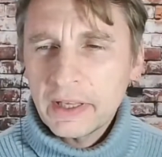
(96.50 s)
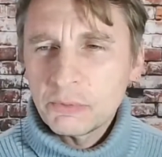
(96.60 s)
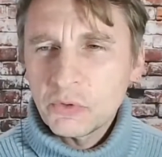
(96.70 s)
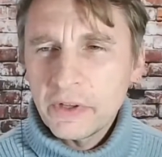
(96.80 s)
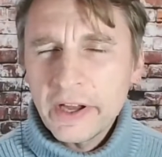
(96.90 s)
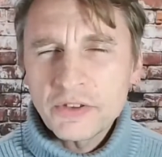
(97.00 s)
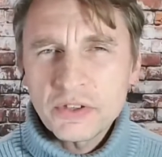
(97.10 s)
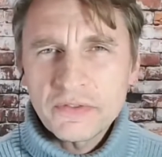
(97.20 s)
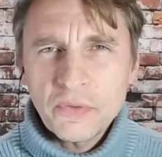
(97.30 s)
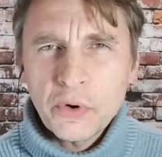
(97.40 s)
to the
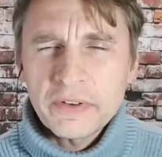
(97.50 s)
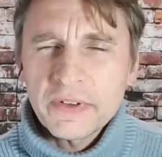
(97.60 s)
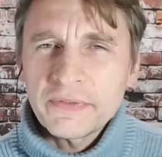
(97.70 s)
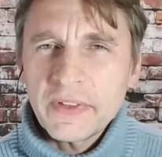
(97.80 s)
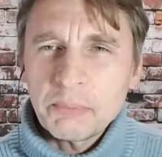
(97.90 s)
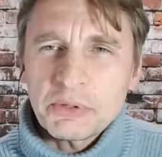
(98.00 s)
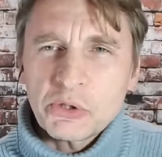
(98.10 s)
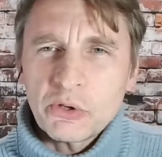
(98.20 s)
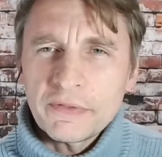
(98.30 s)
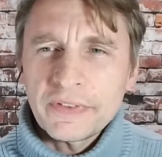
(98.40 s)
145th
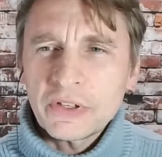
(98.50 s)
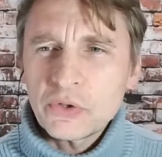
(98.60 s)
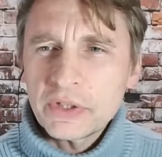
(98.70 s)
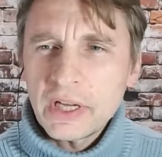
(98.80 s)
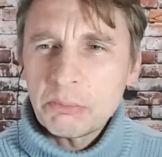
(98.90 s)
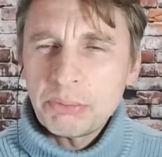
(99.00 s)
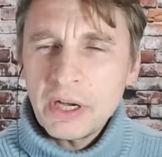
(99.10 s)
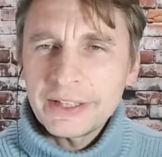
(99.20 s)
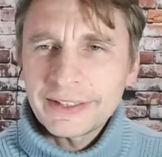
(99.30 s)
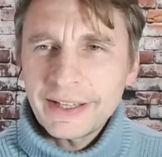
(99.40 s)
episode of the Korea
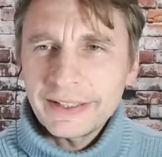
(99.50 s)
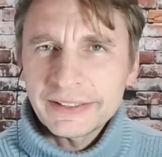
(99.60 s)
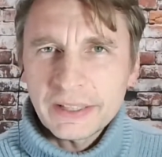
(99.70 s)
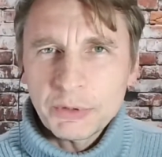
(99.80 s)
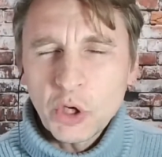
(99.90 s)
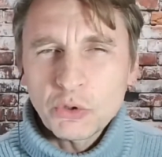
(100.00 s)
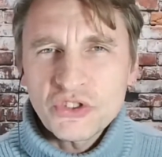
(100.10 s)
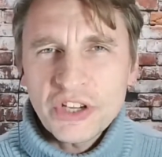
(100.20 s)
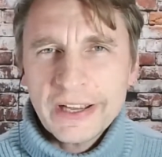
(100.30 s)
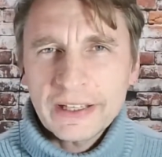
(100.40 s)
podcast. I'm your host
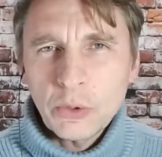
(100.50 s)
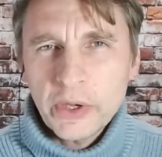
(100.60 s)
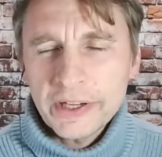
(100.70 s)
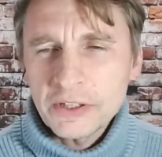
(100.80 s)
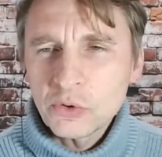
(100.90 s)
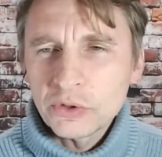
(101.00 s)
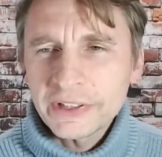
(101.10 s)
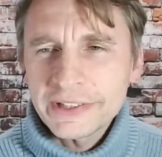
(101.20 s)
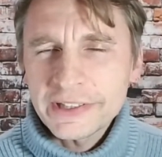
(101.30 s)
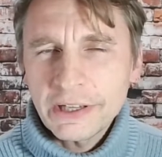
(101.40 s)
Jack, located in
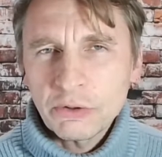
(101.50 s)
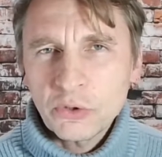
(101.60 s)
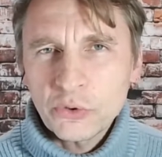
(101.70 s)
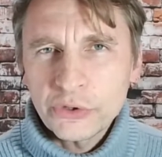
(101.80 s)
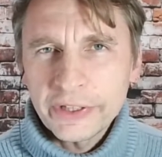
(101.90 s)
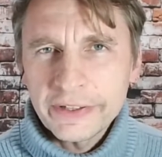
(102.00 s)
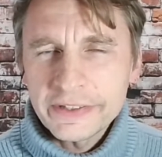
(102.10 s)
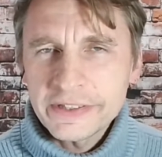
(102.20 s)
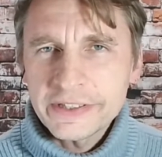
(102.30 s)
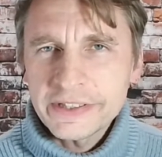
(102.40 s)
Ulsan, South Korea.
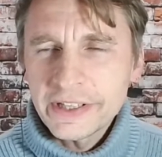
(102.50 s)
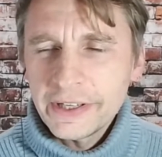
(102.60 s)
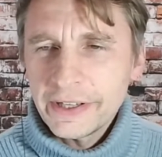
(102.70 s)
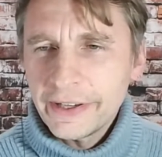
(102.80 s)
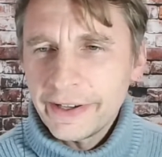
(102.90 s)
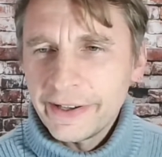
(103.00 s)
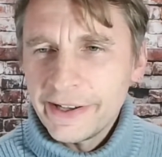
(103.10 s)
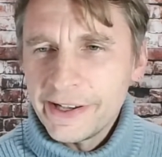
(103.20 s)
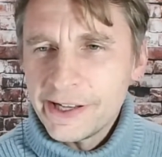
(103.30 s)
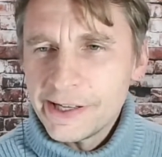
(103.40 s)
This is
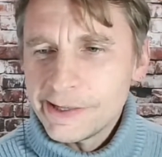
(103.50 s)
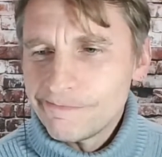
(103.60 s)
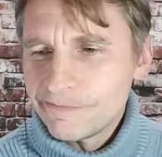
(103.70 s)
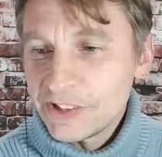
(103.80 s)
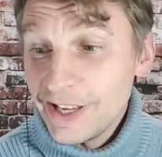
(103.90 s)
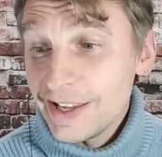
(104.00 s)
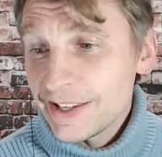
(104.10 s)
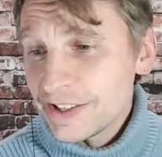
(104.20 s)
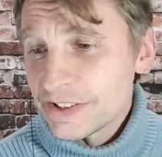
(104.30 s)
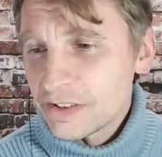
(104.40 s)
today
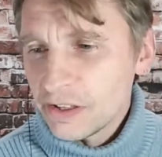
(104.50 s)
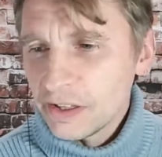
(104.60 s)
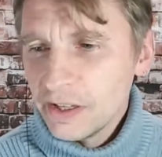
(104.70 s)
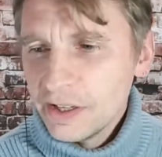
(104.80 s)
is the